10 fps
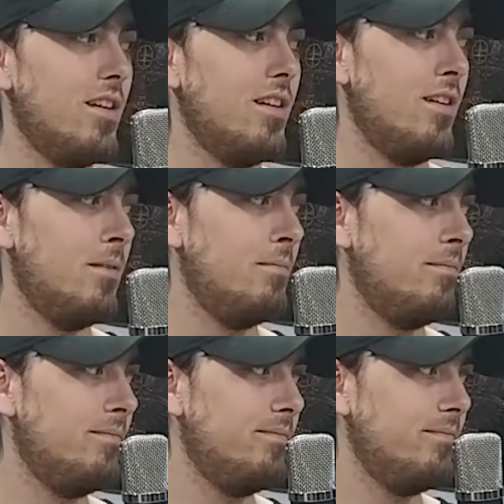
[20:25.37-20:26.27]

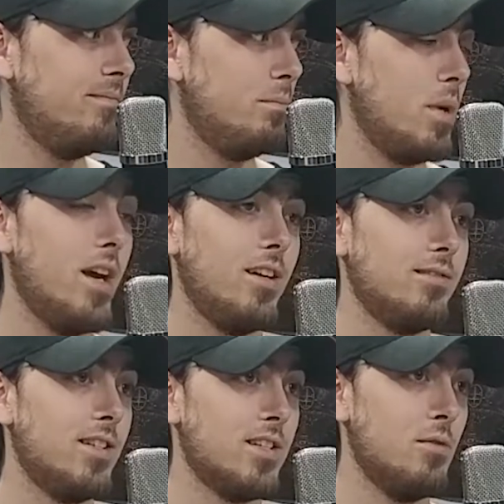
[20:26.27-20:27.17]
But yeah,
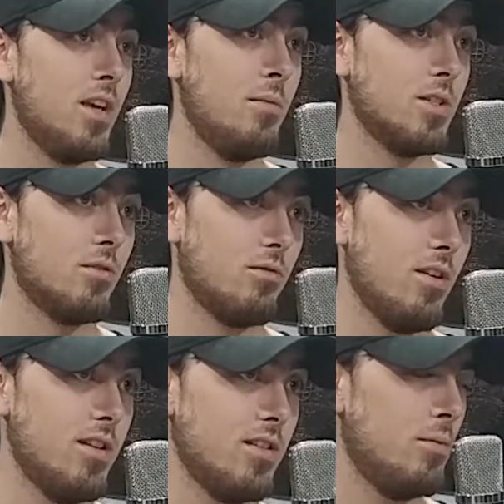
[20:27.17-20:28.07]
this new game is
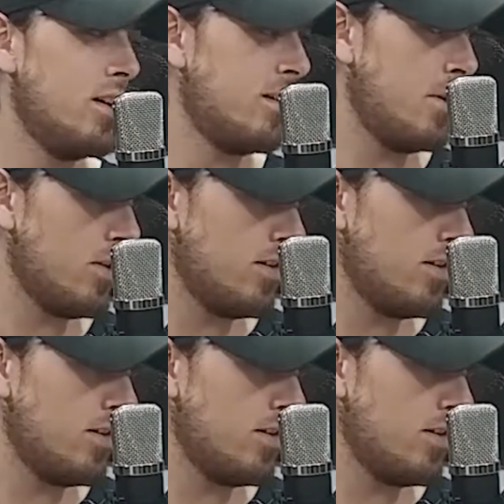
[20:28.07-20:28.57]
crazy. When did it come